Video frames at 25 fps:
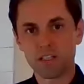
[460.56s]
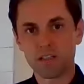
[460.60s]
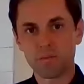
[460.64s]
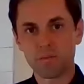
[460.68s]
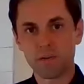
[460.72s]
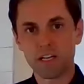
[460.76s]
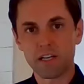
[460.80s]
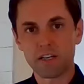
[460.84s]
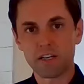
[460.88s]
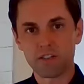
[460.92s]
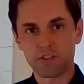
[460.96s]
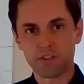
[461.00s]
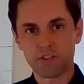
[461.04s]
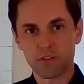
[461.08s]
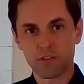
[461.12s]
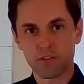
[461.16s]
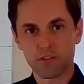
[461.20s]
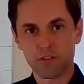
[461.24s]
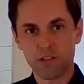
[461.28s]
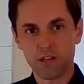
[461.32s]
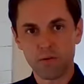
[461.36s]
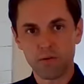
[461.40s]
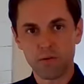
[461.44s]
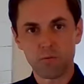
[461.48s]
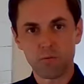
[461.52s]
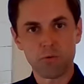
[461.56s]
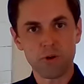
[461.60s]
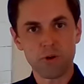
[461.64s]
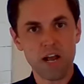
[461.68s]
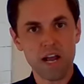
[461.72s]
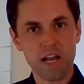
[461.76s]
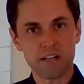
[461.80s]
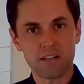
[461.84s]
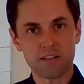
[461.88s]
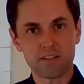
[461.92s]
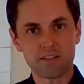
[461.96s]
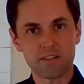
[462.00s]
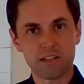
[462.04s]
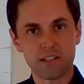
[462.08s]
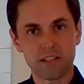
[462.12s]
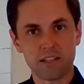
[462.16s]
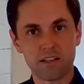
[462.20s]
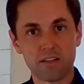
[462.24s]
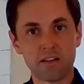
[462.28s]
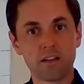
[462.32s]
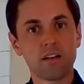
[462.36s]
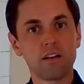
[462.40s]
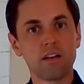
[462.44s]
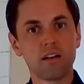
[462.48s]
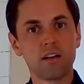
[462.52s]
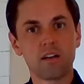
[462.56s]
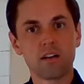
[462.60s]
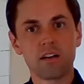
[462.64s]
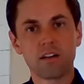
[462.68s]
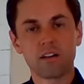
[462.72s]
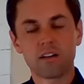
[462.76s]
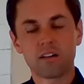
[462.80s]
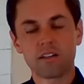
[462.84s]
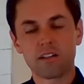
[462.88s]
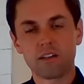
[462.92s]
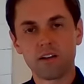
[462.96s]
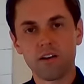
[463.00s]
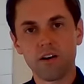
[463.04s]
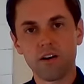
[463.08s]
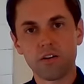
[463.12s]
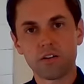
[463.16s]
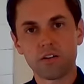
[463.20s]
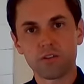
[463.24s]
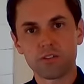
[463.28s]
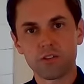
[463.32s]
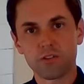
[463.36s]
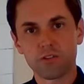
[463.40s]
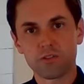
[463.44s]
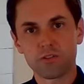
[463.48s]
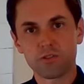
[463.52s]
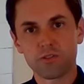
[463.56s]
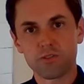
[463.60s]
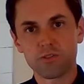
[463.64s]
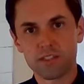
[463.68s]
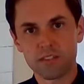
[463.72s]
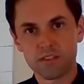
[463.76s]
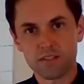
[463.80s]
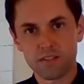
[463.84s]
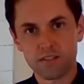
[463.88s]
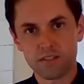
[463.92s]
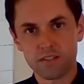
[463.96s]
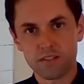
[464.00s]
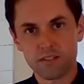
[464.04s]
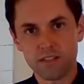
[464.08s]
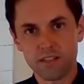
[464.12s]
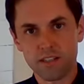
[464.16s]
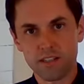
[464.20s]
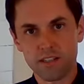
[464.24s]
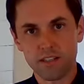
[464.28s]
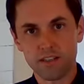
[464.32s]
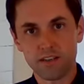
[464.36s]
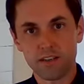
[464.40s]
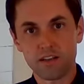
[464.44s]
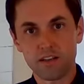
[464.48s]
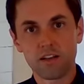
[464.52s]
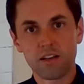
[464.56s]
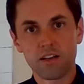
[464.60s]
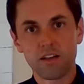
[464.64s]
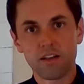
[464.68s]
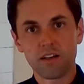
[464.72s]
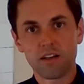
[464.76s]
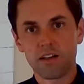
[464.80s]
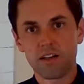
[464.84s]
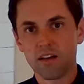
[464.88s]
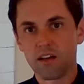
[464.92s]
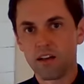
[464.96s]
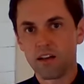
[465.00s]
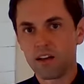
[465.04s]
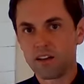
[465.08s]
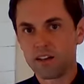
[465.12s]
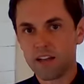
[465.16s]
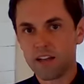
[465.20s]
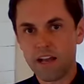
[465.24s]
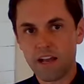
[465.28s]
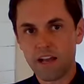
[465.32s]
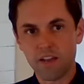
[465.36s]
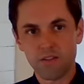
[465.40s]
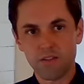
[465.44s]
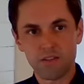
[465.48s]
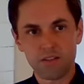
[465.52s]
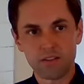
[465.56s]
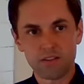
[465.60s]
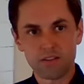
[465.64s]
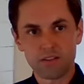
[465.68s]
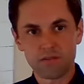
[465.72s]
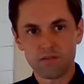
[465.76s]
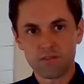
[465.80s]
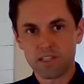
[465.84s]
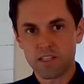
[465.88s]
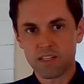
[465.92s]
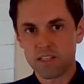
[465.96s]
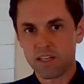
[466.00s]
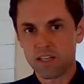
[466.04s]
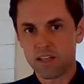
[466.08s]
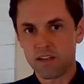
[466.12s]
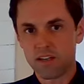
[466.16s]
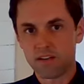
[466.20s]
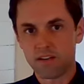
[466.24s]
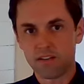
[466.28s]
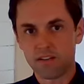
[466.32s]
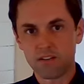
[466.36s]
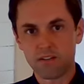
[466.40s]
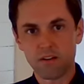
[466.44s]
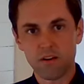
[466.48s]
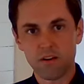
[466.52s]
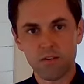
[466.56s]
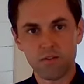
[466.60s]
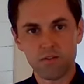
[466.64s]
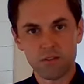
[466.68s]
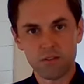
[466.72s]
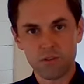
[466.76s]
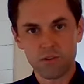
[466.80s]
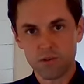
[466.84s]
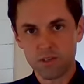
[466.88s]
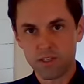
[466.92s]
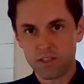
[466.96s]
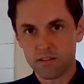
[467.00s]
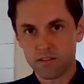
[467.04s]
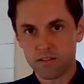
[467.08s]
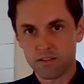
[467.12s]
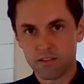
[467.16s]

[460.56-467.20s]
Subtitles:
to make sure that we're practicing, you know, our social distancing, gatherings of 10, don't do it.